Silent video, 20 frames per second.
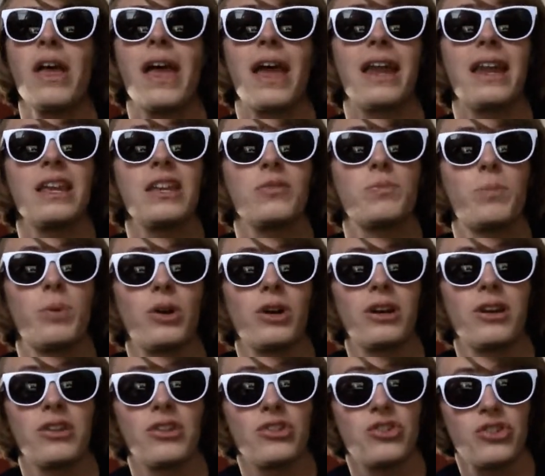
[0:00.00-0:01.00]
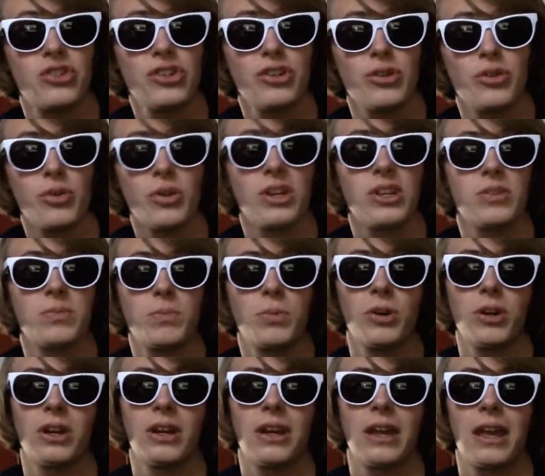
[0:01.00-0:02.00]
and he's put in a zoo. He is
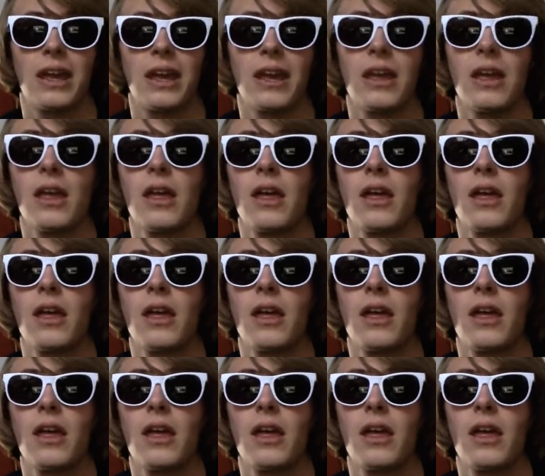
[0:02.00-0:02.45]
put in a